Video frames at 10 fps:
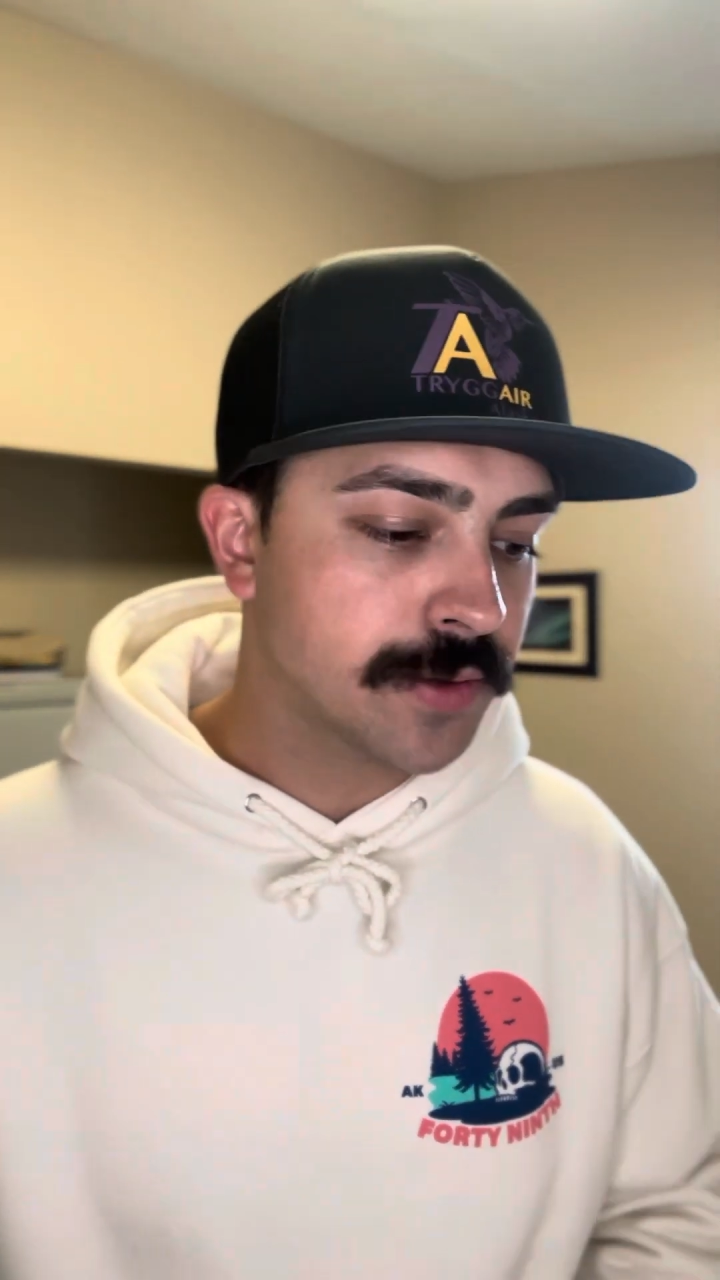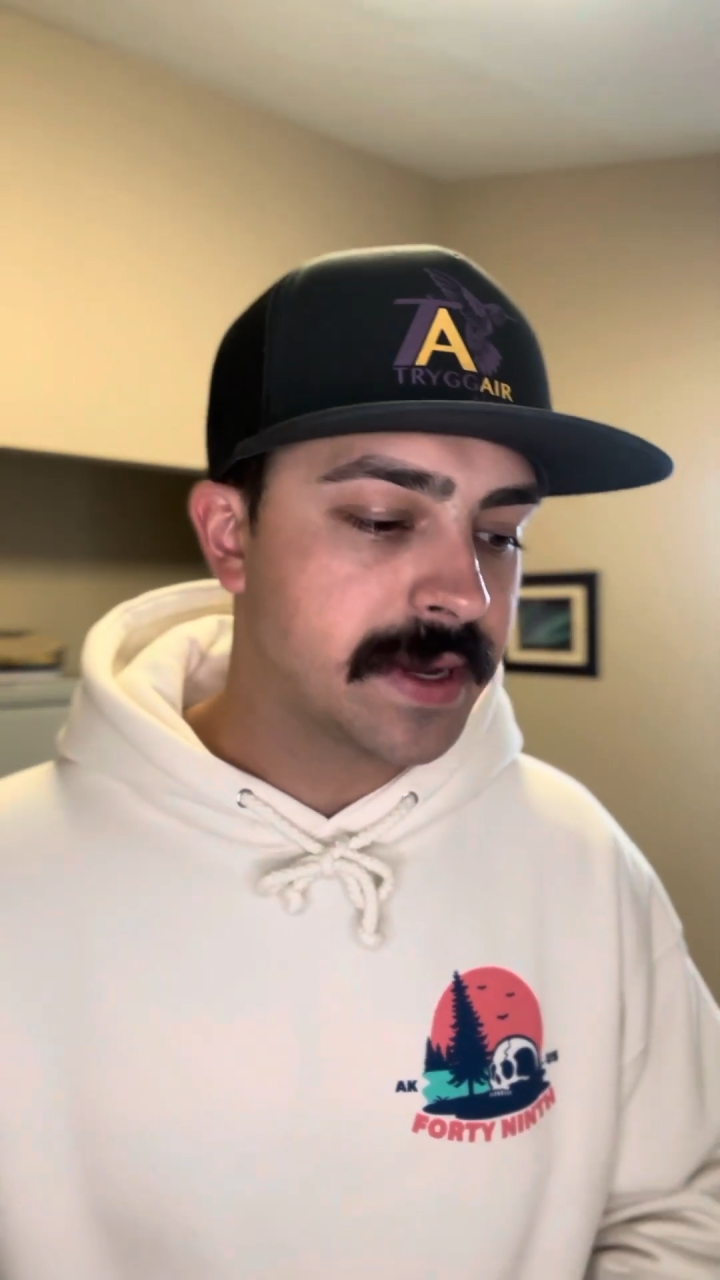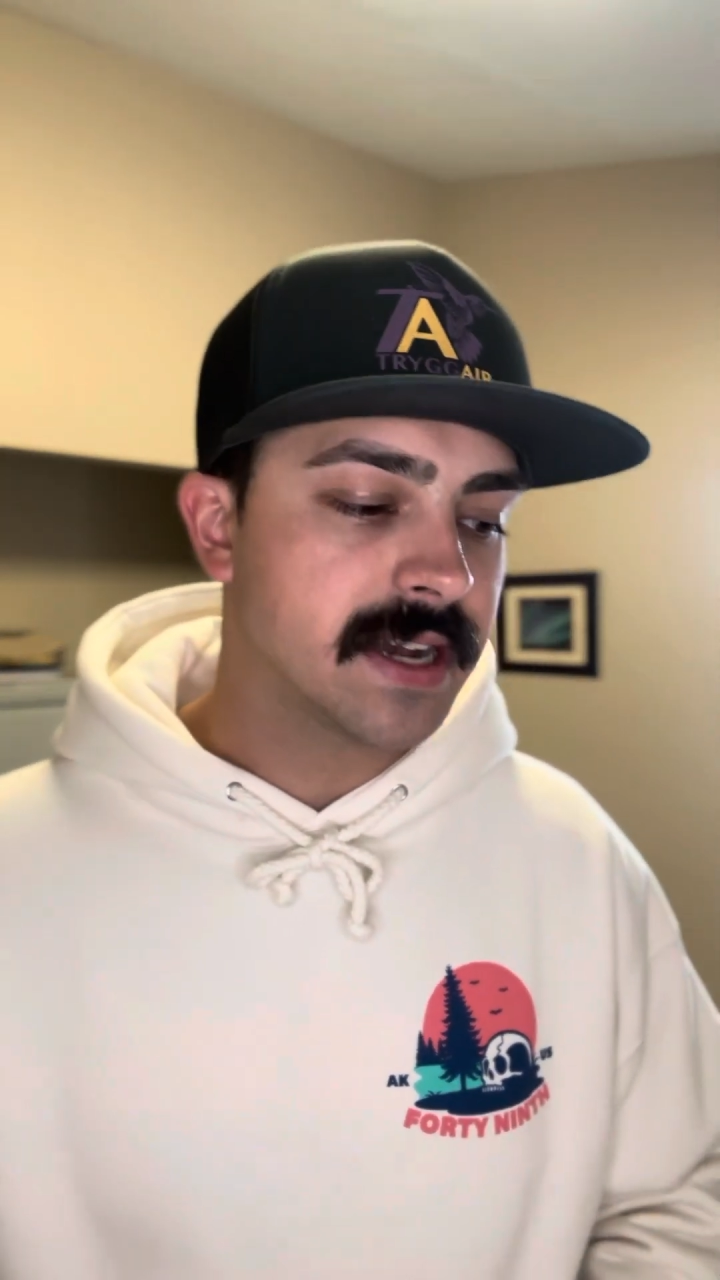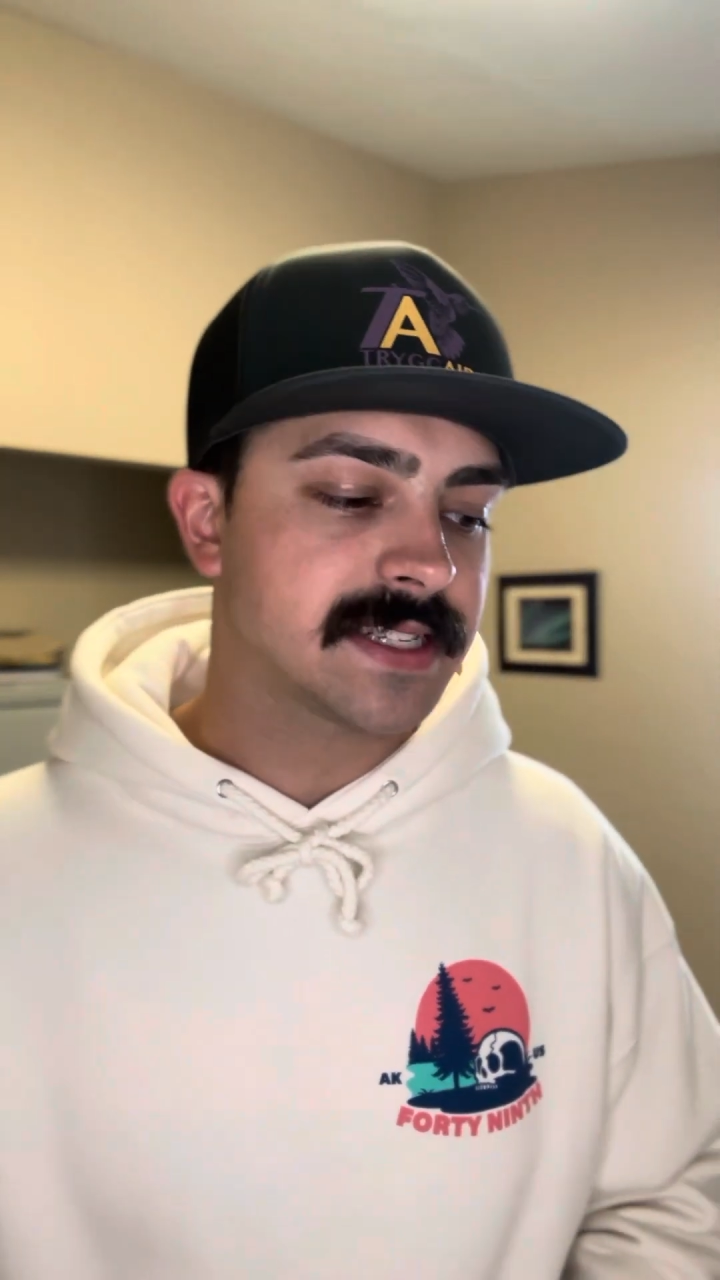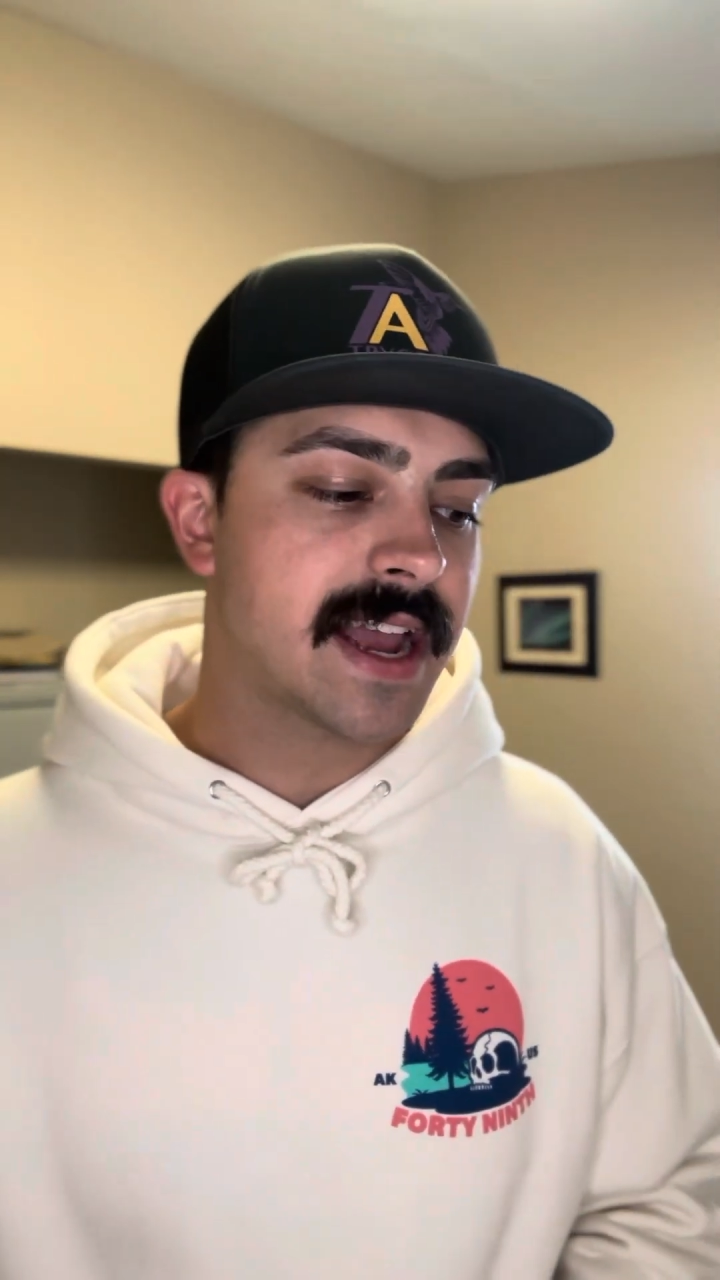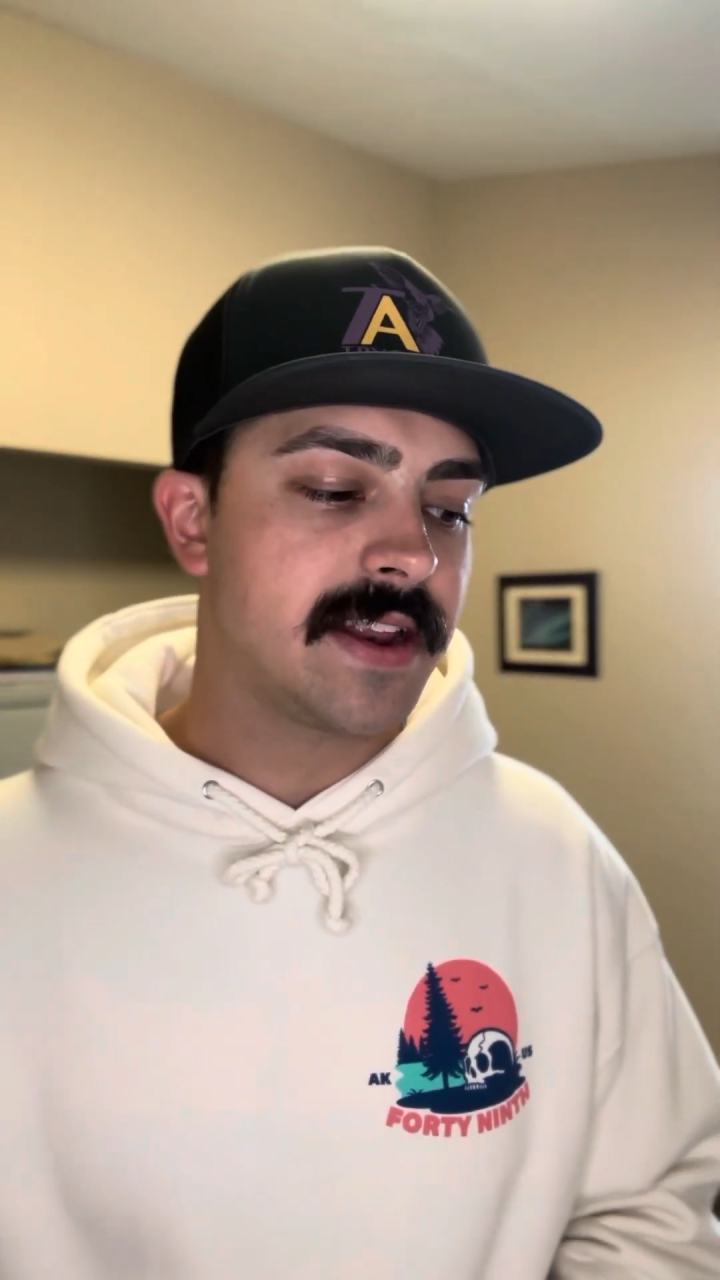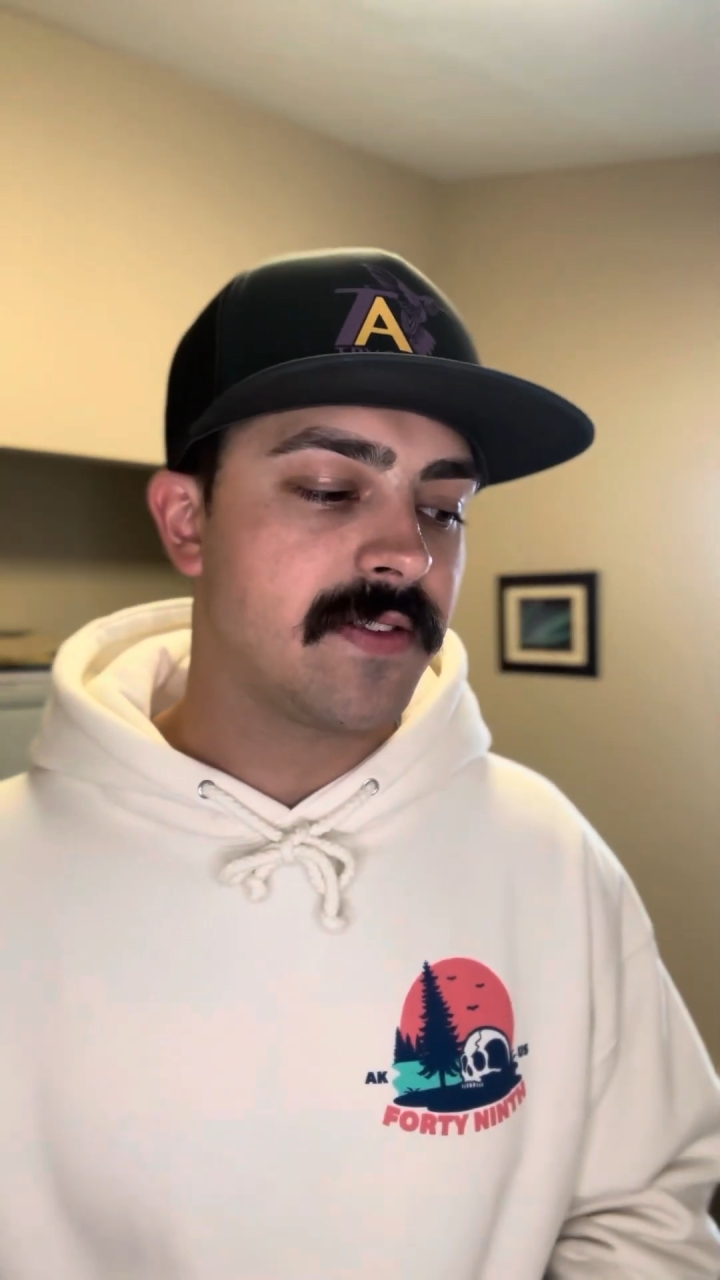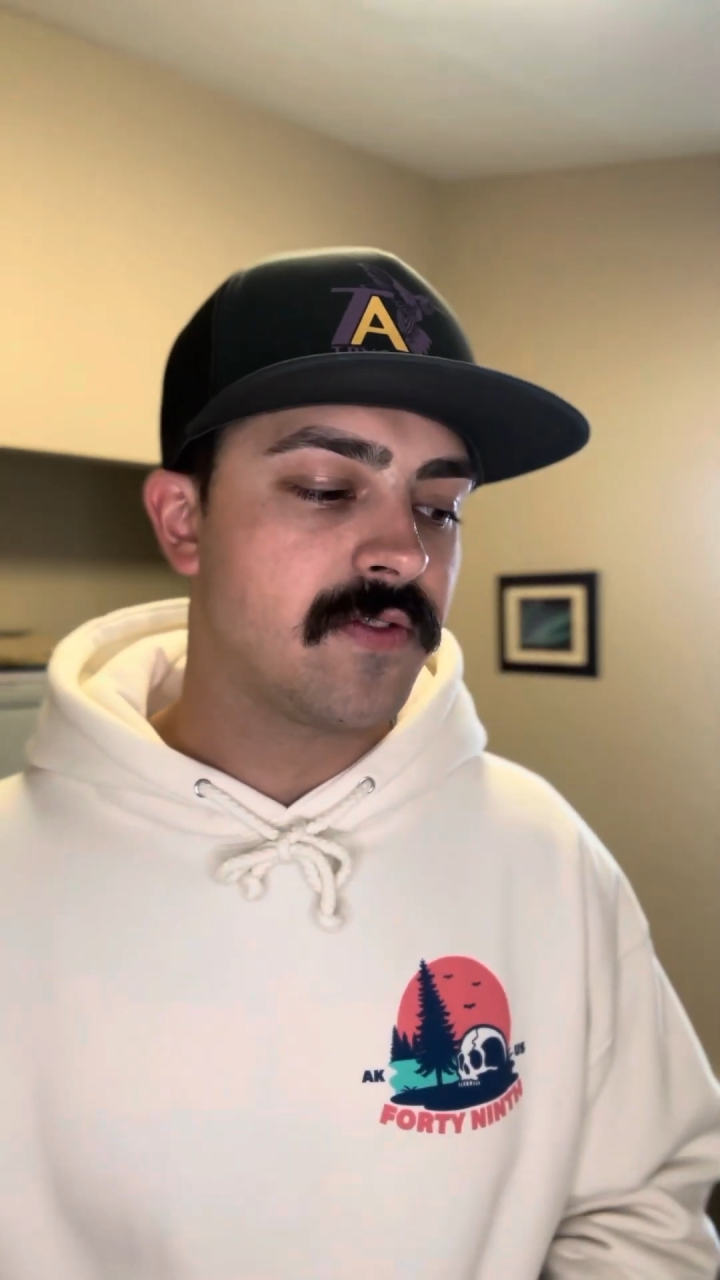because I